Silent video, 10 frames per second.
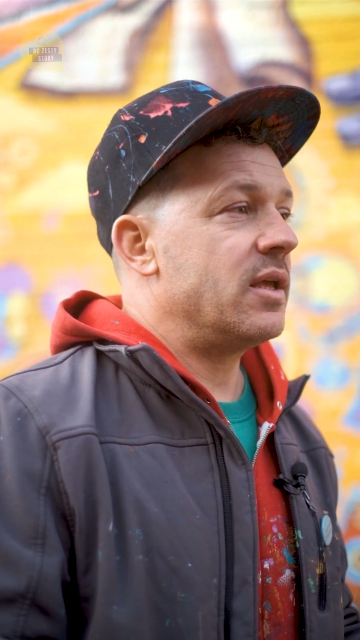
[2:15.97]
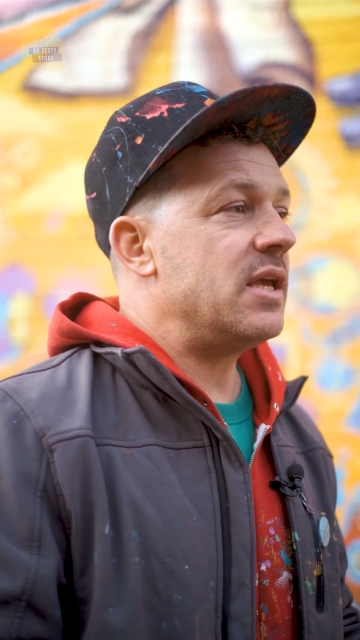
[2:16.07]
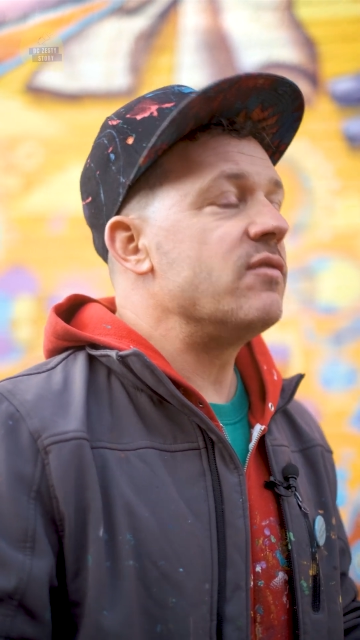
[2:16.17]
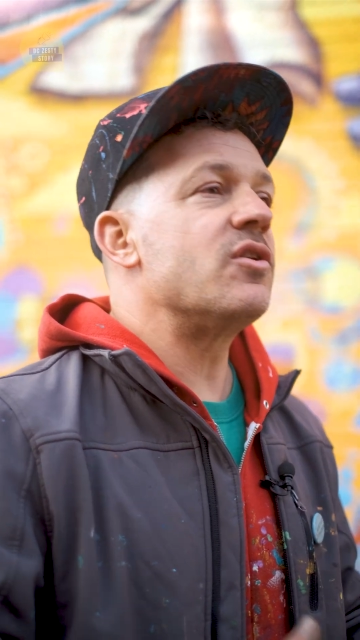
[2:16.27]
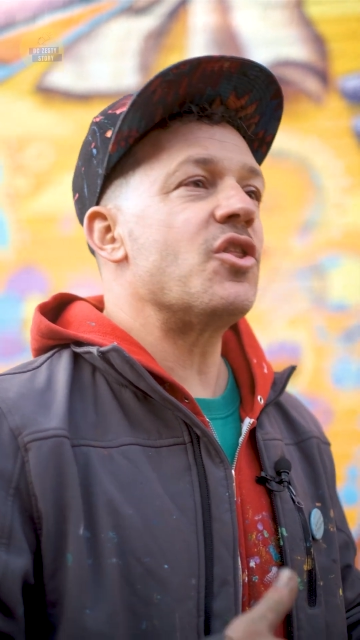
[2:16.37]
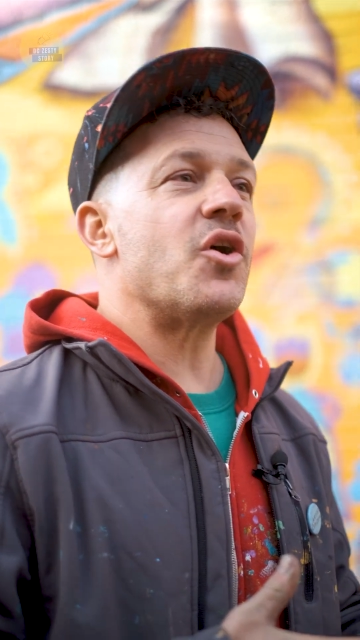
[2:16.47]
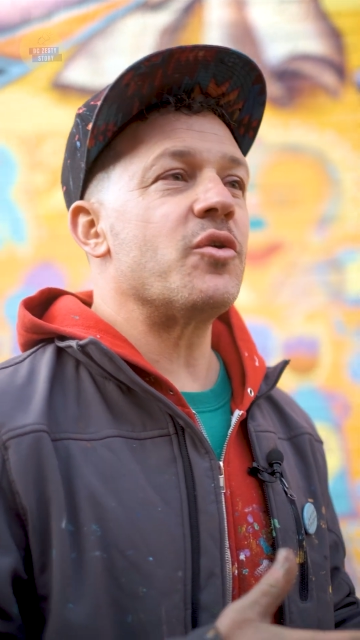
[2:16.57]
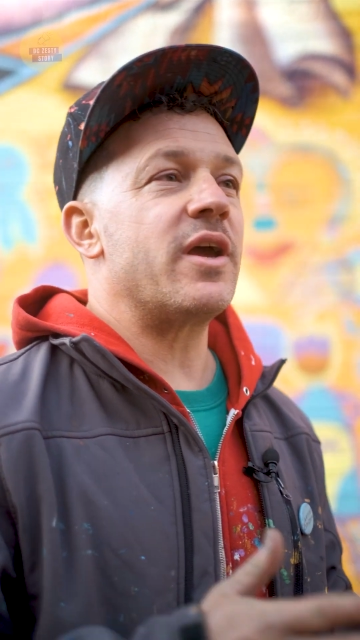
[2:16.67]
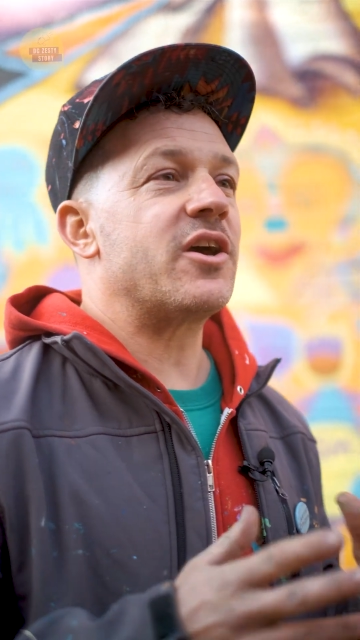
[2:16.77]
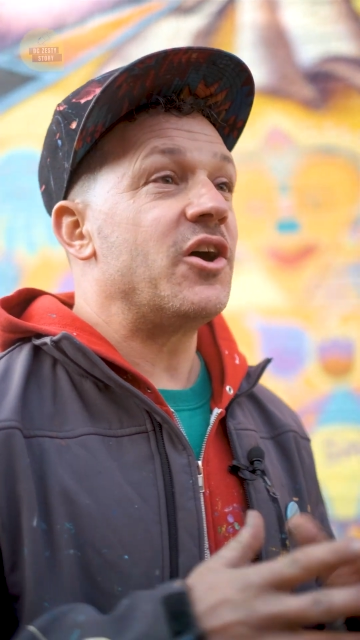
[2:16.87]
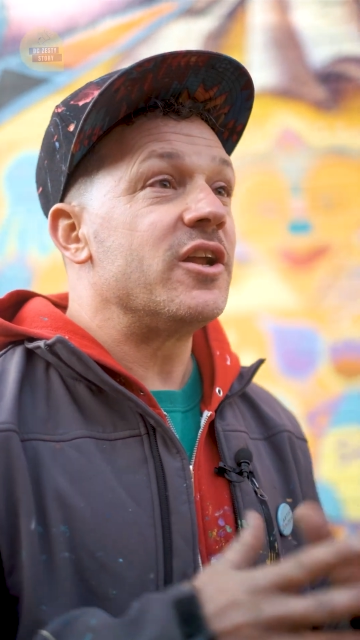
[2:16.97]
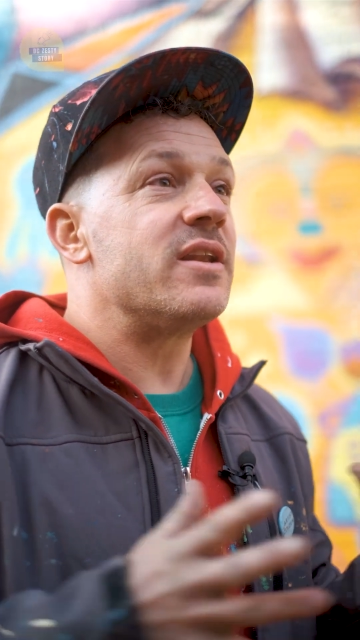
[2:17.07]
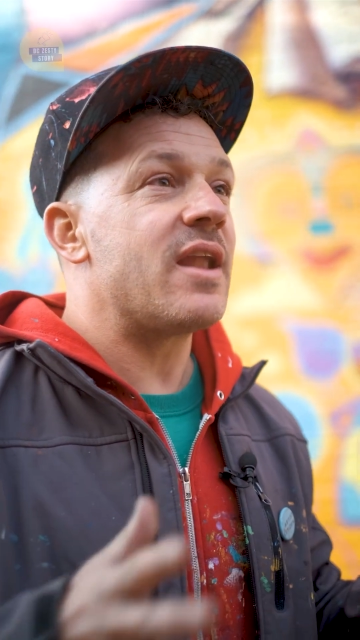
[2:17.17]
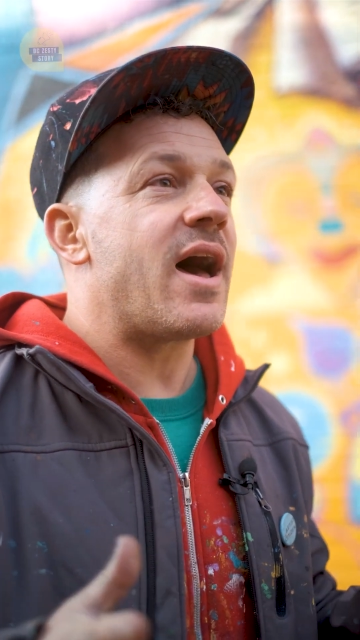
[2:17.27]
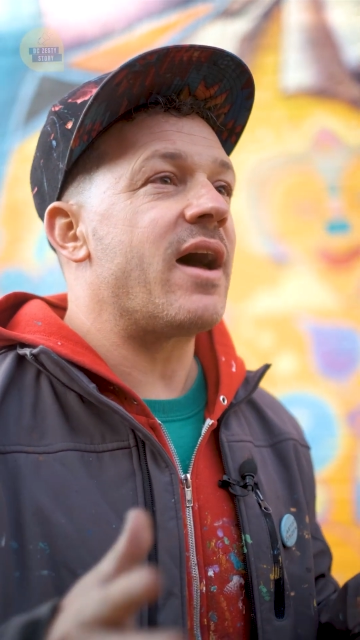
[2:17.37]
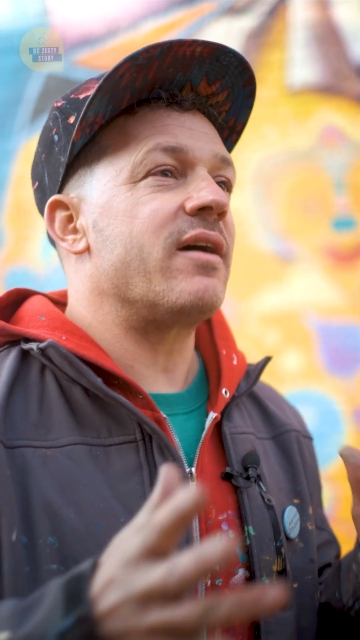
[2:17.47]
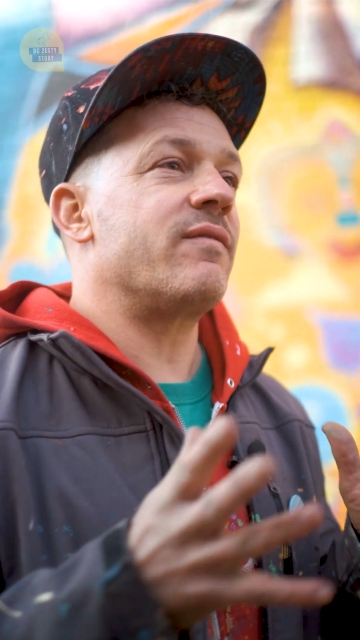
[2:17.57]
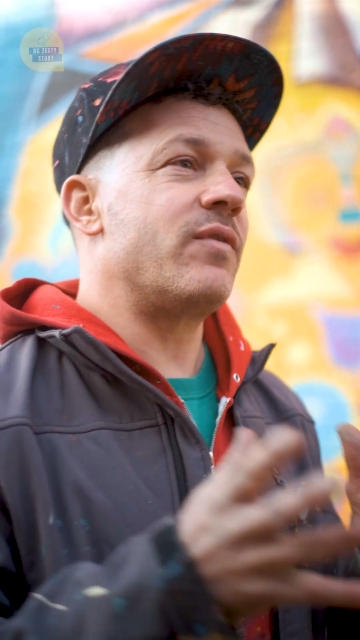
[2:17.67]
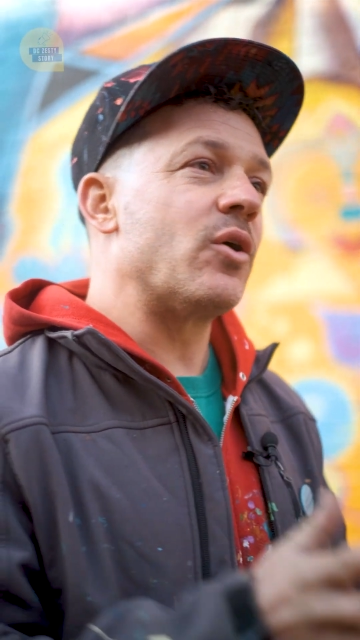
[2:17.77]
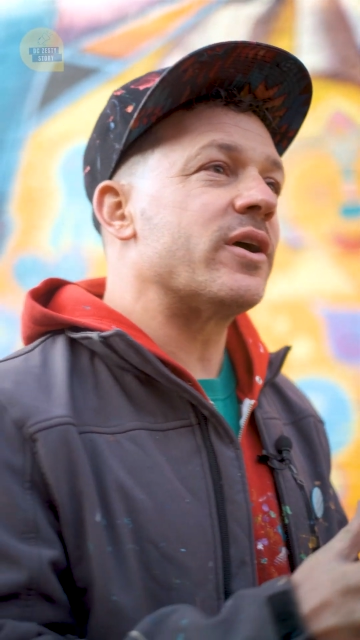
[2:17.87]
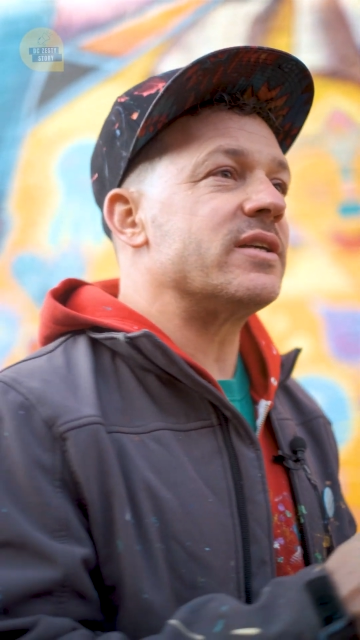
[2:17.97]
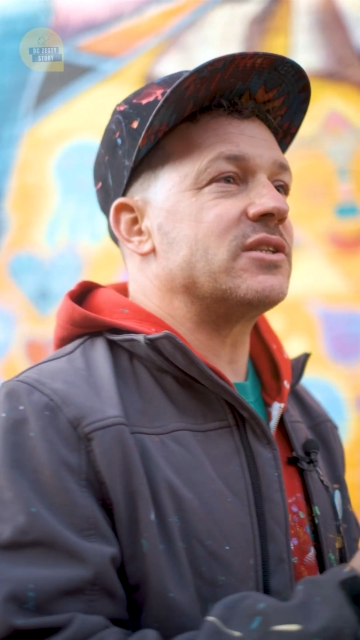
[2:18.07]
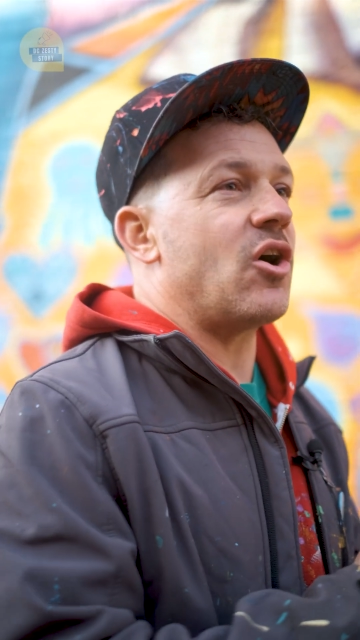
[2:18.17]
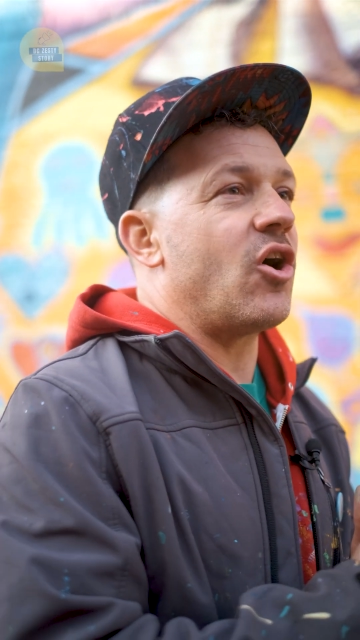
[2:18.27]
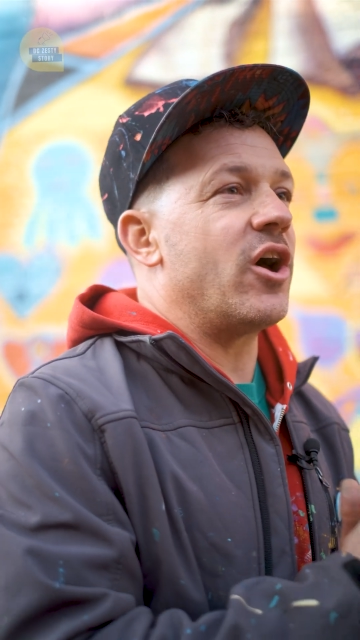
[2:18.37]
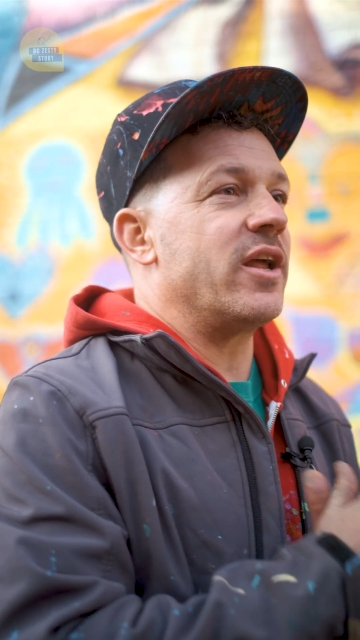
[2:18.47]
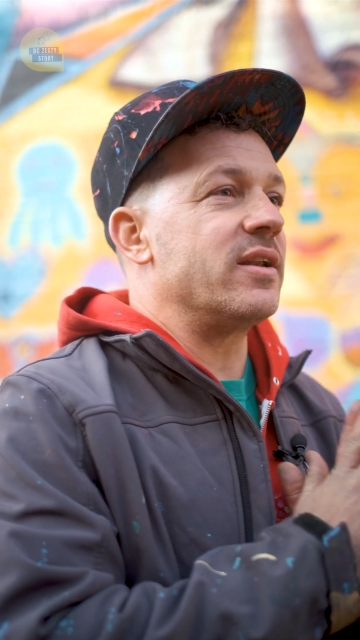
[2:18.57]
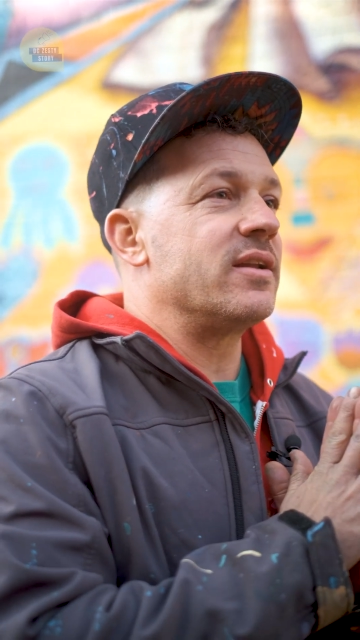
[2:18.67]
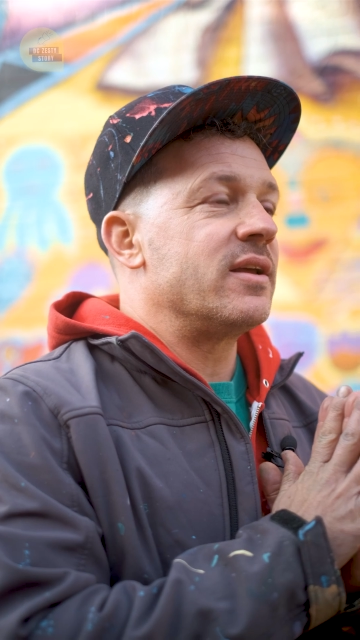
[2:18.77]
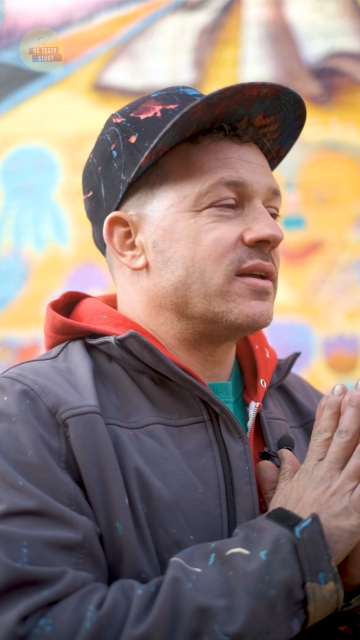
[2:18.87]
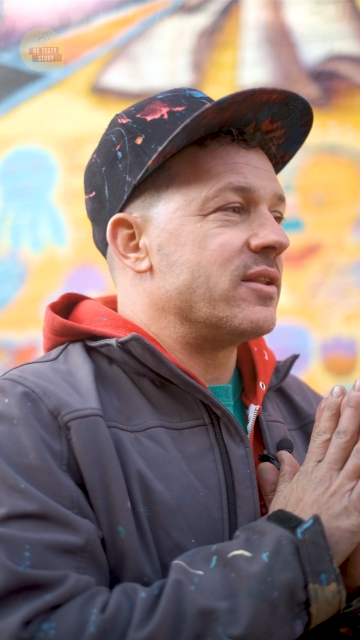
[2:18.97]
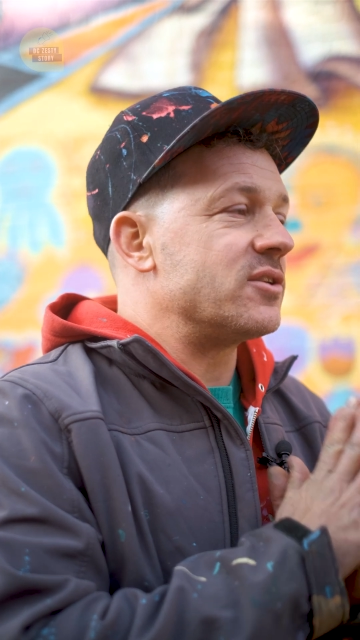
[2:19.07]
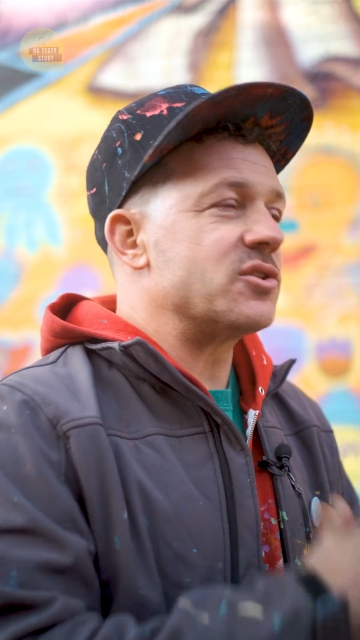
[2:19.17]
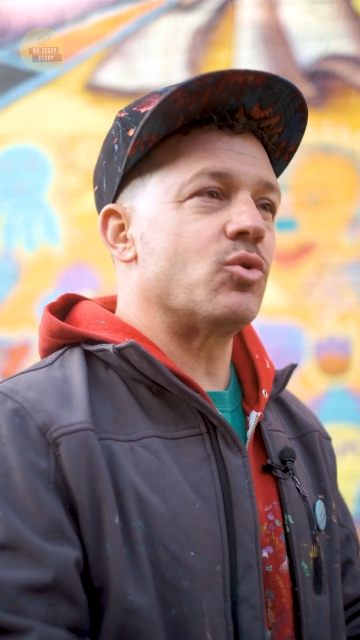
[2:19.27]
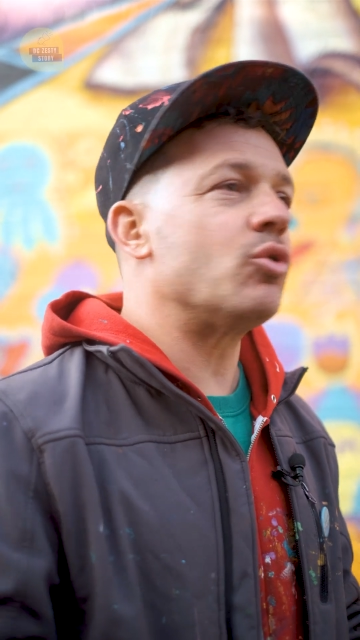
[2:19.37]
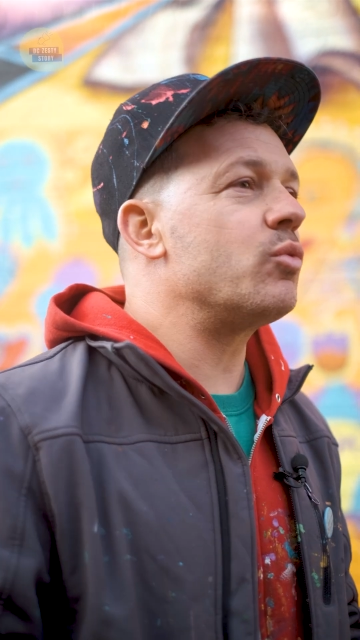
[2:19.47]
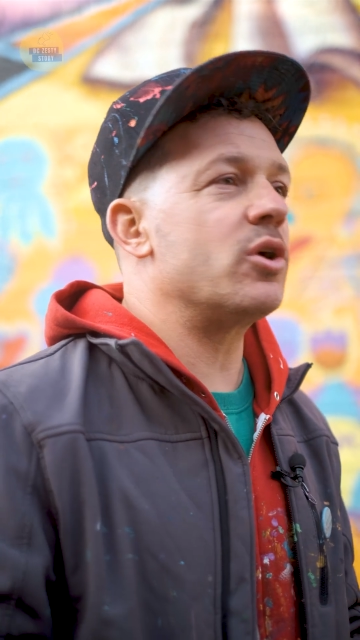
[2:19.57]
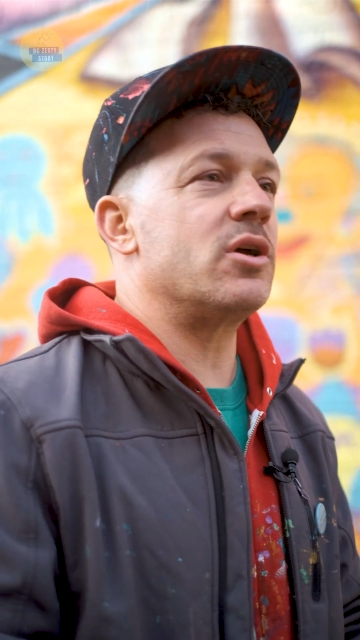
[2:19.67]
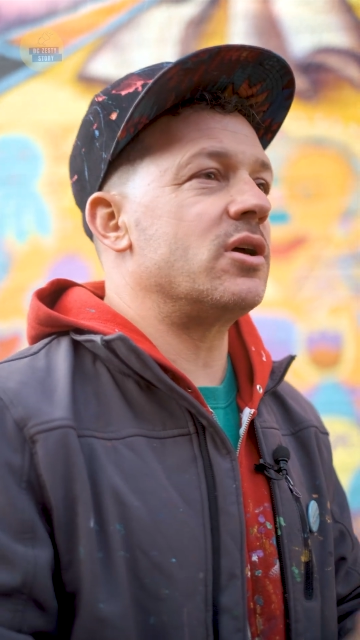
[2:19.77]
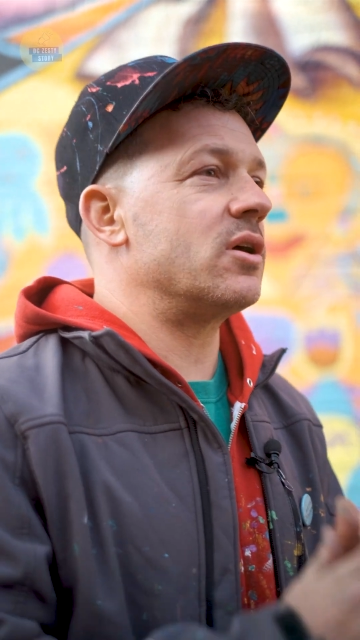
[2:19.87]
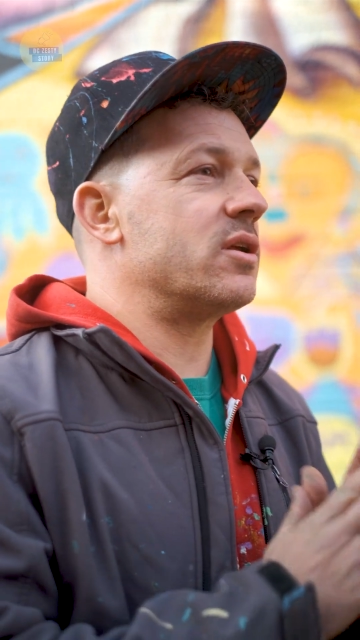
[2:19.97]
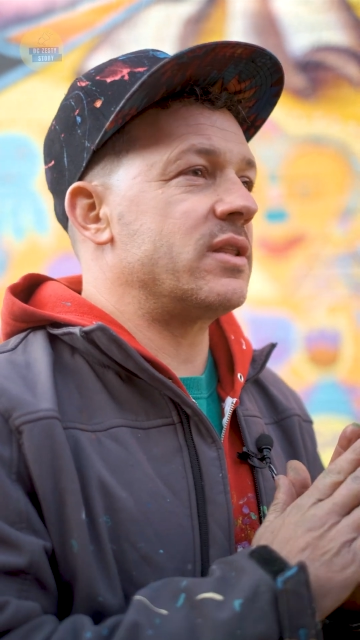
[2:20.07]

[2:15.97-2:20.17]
even though they could not focus on their schoolwork,